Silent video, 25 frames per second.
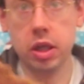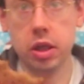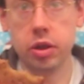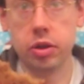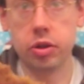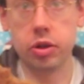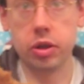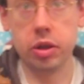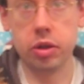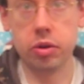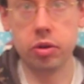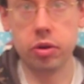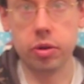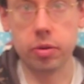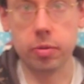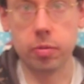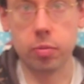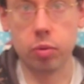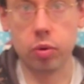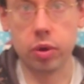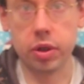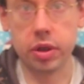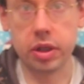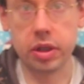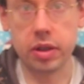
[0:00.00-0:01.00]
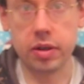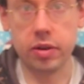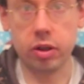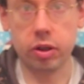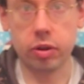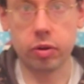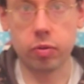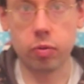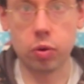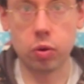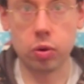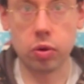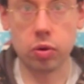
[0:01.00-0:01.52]
Gingerbread
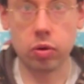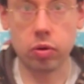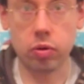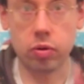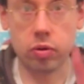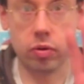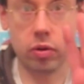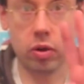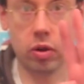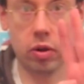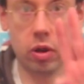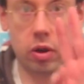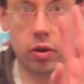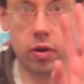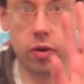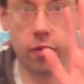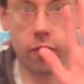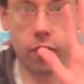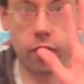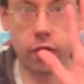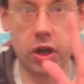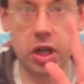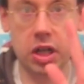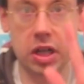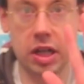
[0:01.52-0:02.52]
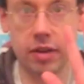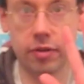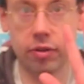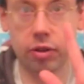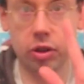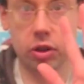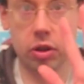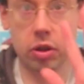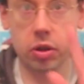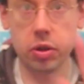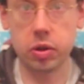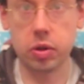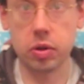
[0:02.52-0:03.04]
Swirl 5
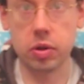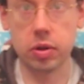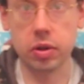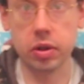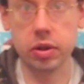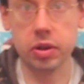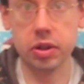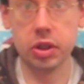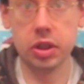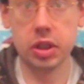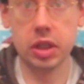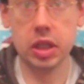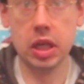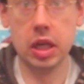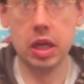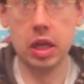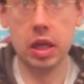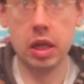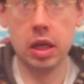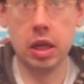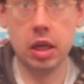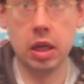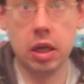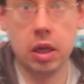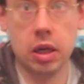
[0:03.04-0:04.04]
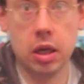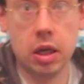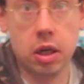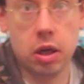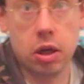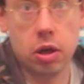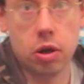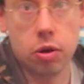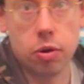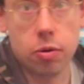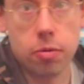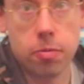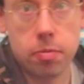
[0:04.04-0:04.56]
stars.
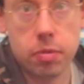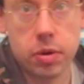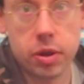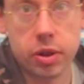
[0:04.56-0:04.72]
Hope